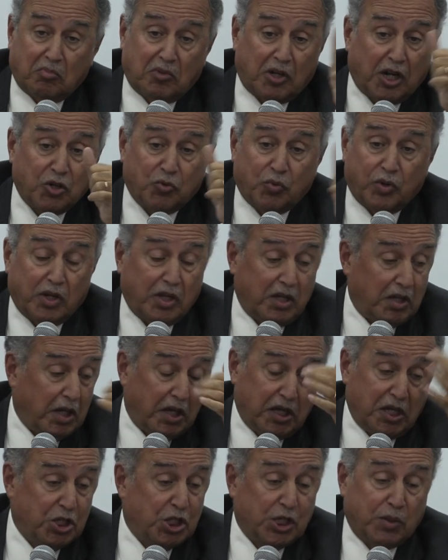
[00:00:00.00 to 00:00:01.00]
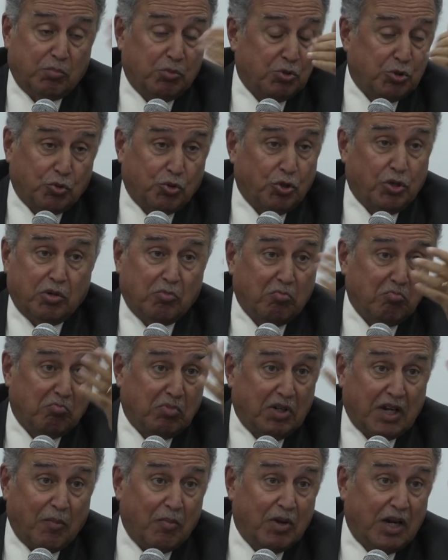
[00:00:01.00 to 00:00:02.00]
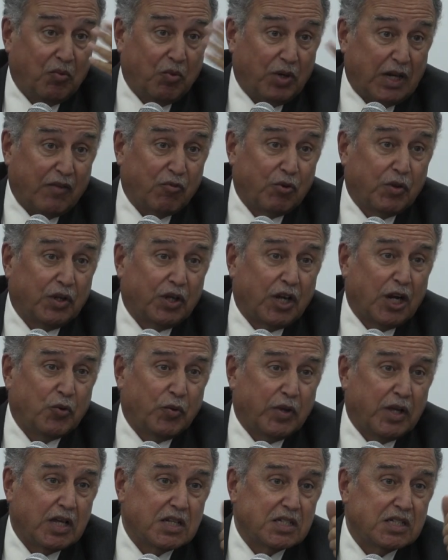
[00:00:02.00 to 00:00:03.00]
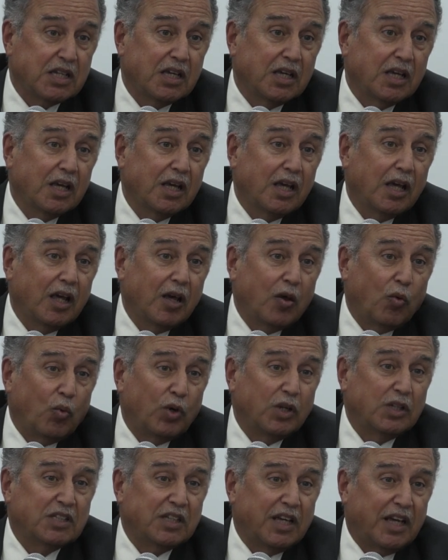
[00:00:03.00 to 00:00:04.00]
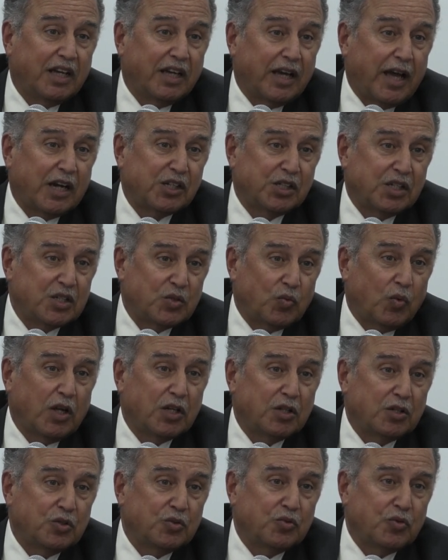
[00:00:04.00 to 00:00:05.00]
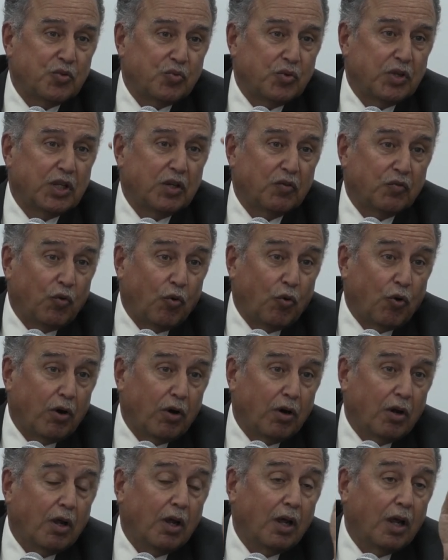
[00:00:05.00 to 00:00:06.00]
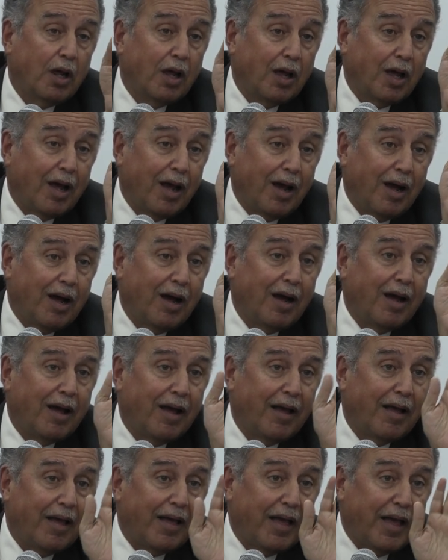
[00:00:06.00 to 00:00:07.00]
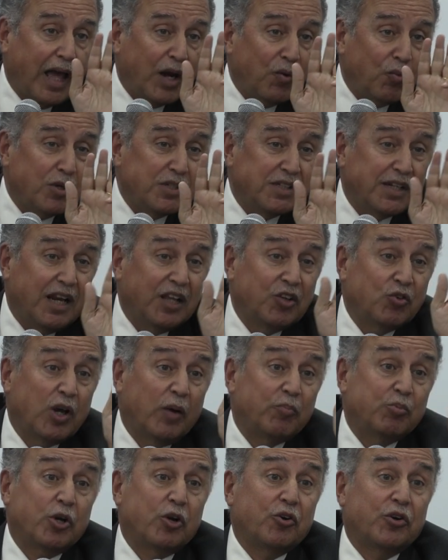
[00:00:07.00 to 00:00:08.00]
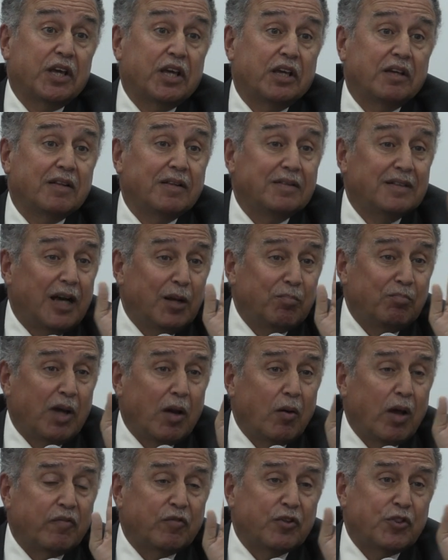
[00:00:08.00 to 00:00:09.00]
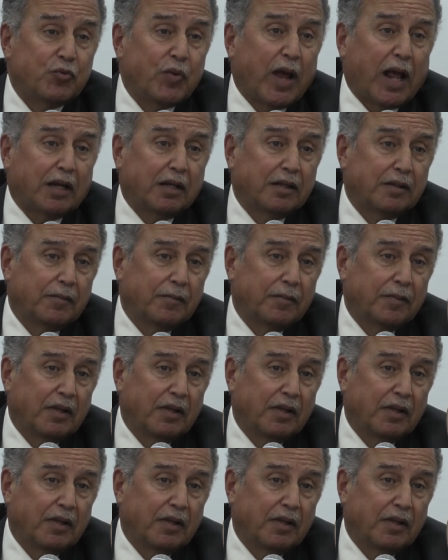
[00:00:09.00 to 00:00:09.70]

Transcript: country Egypt, Jordan, Lebanon, whatever the country is, will take actions 1, 2, 3, and 4. And we're telling you a priori, not by way of a threat,